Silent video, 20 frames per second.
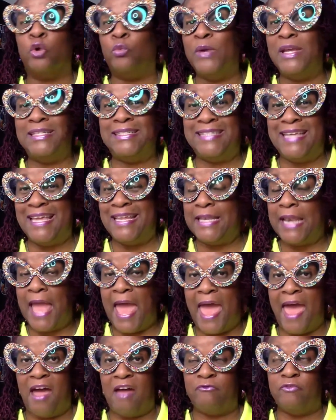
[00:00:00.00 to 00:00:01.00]
So we didn't
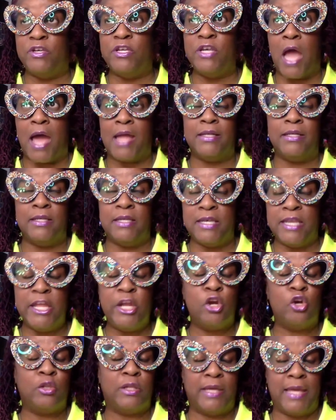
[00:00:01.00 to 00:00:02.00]
have not
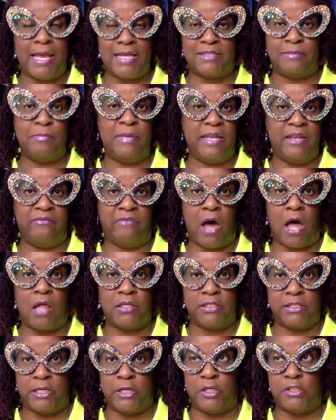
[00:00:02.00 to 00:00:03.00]
nearly as many
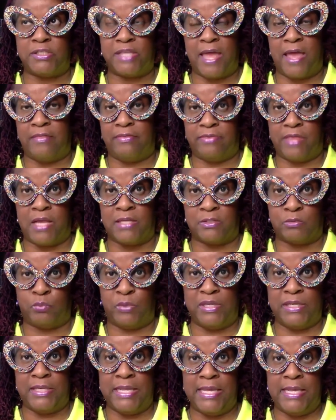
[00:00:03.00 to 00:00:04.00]
volunteers as
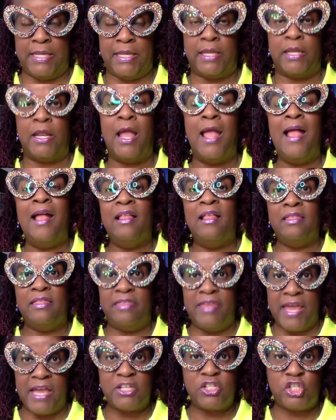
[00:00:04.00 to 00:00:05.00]
we needed.
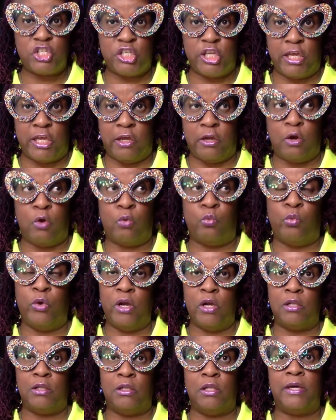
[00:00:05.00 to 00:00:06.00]
This year,
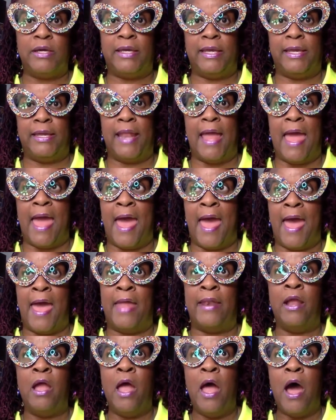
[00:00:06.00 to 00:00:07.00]
we're looking
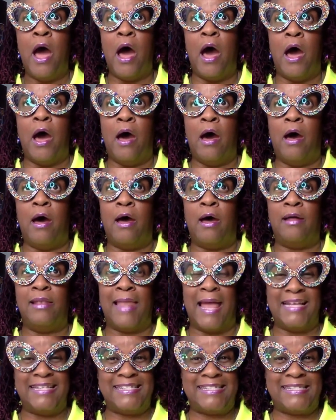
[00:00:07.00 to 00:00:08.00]
at
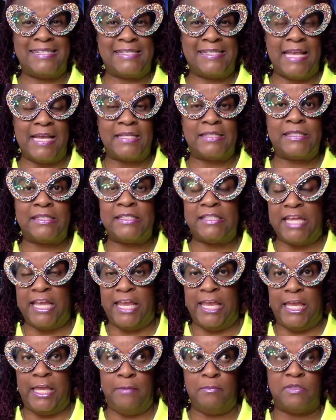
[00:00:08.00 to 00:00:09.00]
like 6
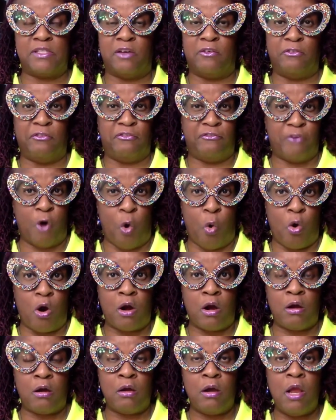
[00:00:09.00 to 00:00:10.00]
teams of
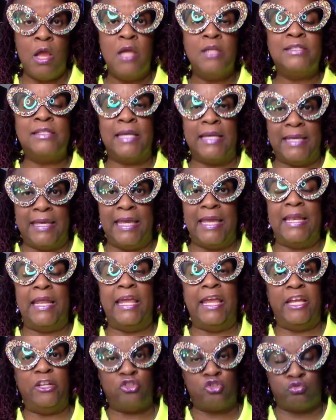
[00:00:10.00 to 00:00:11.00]
4 to get
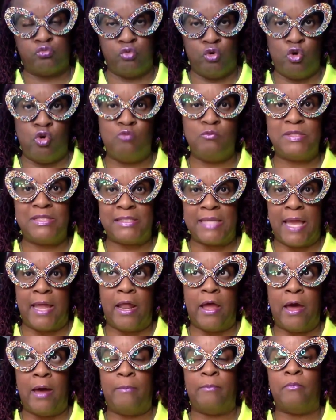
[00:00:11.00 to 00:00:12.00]
each room
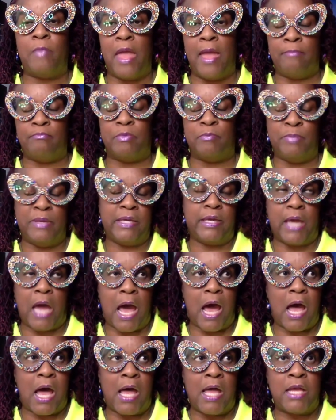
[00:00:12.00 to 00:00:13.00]
set up,
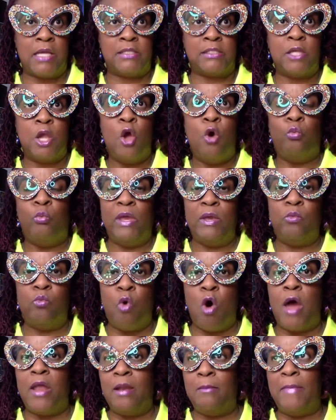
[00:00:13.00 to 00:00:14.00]
because we
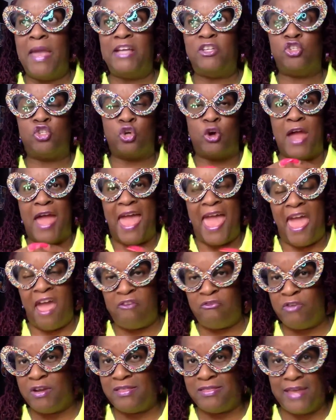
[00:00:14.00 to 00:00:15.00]
want to make sure
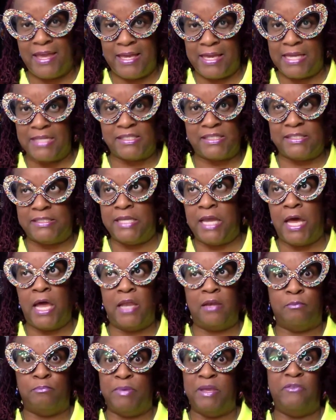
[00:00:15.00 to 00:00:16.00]
everything is
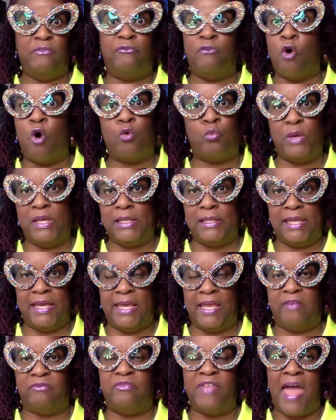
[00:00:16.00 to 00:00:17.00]
done before we
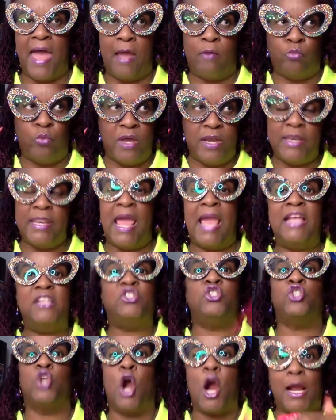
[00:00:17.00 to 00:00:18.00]
leave, that when they
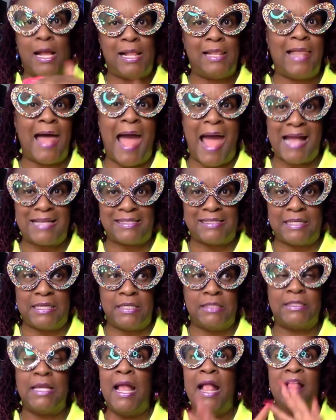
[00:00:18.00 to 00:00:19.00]
start
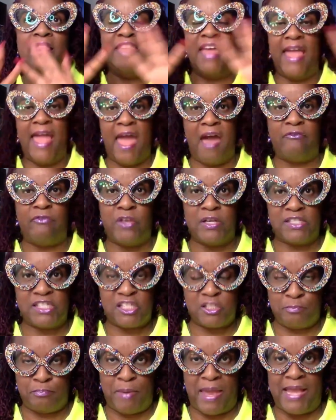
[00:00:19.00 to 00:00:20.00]
classes, they have the
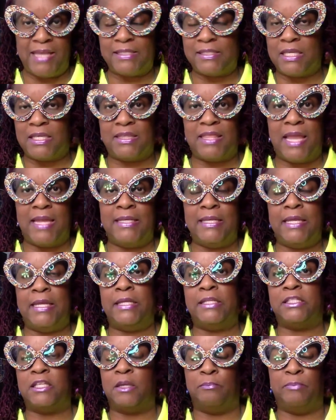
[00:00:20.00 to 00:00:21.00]
space that they
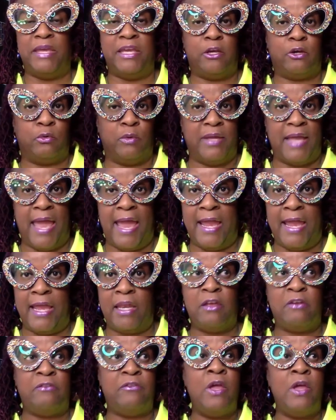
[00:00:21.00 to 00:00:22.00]
need to be
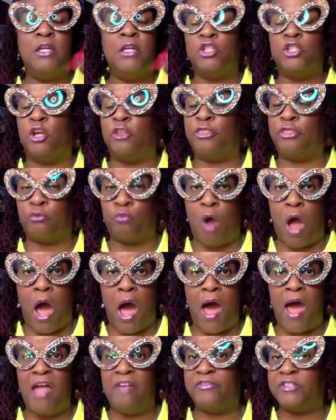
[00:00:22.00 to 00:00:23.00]
creative, to
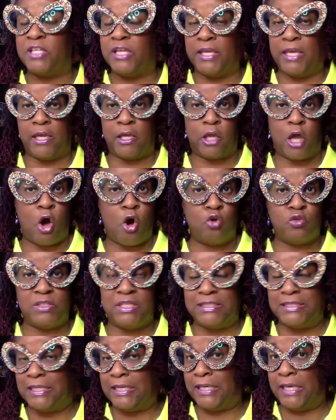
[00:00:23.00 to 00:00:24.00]
thrive, to get
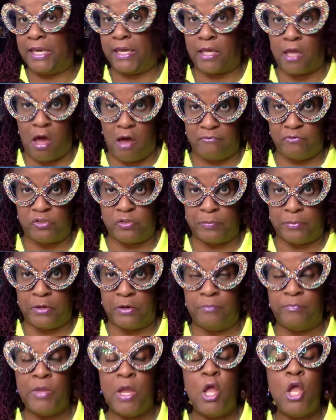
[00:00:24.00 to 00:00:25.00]
cozy, to get
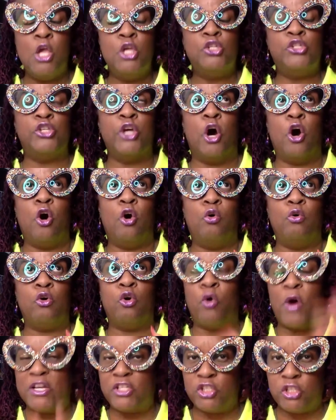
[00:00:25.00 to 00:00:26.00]
comfortable. So
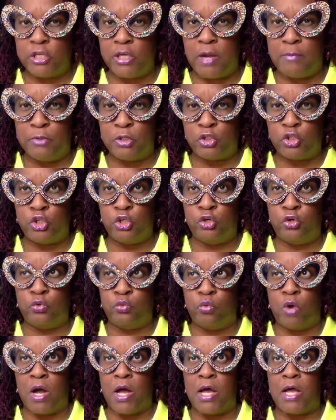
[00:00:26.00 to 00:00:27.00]
question number 2
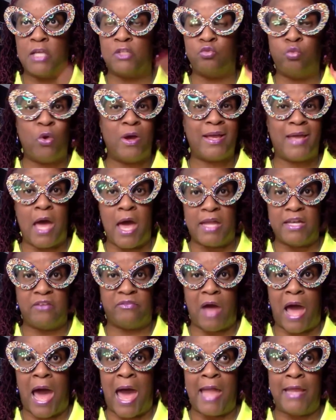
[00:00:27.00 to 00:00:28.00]
was, what kind of
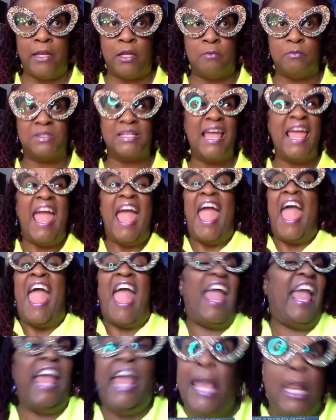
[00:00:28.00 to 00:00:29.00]
items?
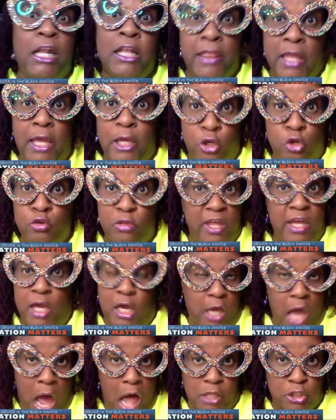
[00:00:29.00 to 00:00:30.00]
Anything you think
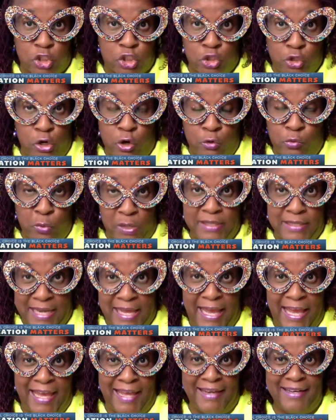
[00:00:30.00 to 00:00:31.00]
a college student would
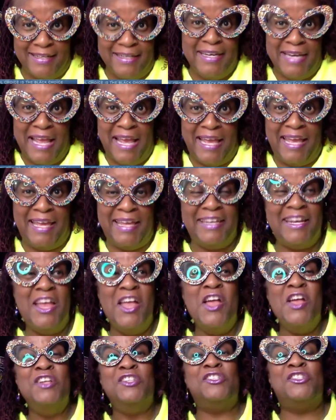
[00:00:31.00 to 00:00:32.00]
need.
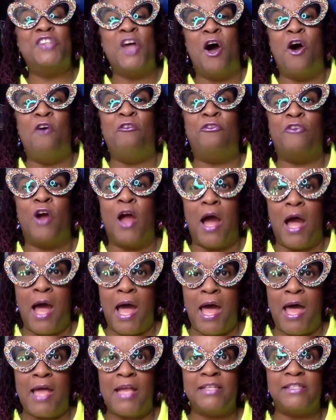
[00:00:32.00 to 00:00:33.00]
So for
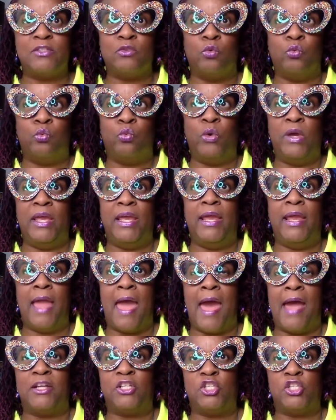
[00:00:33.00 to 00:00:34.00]
us, we
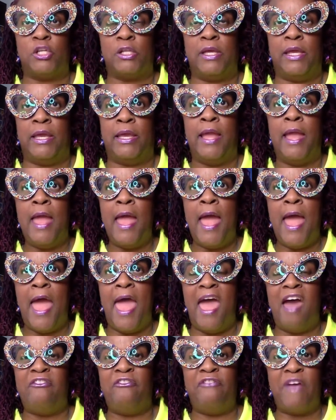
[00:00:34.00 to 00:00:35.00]
actually
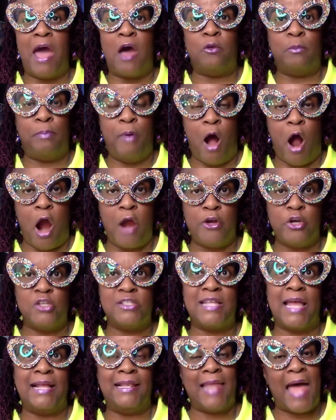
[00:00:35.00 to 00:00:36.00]
have found
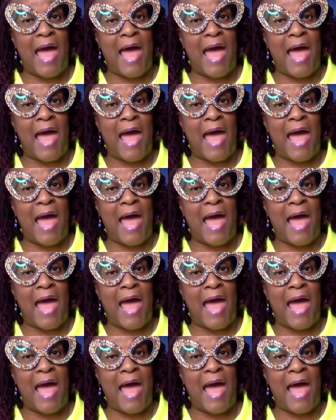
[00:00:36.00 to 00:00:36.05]
partners. Like